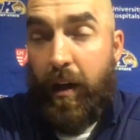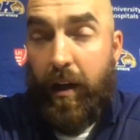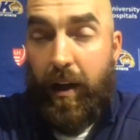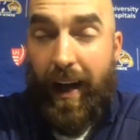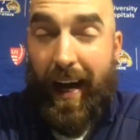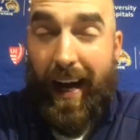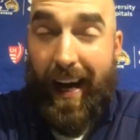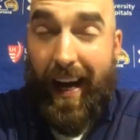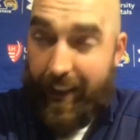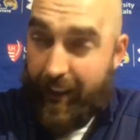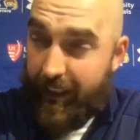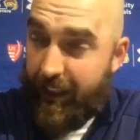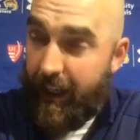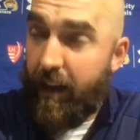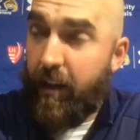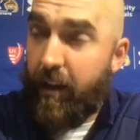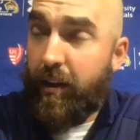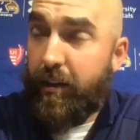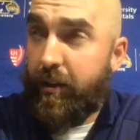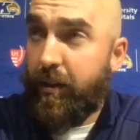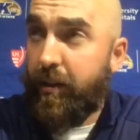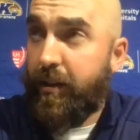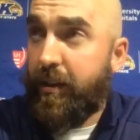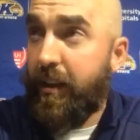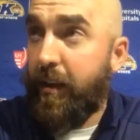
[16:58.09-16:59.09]
a high
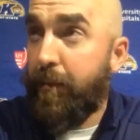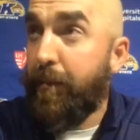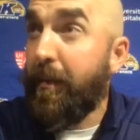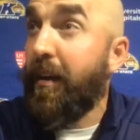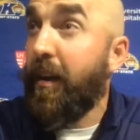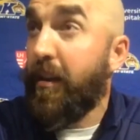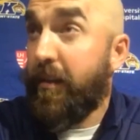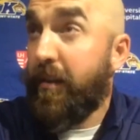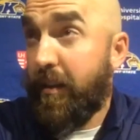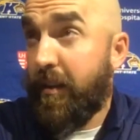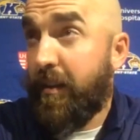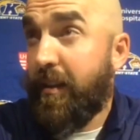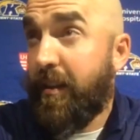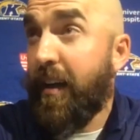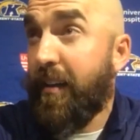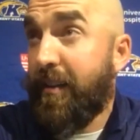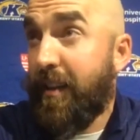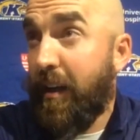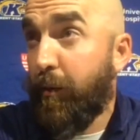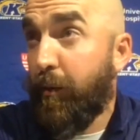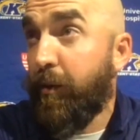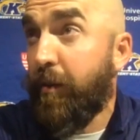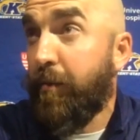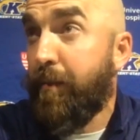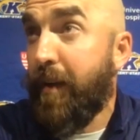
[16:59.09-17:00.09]
character team because of the tests
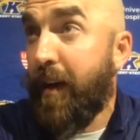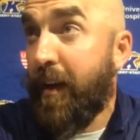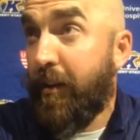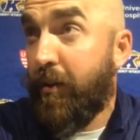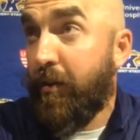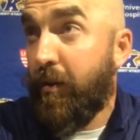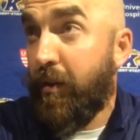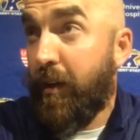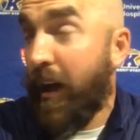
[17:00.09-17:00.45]
that we've been through.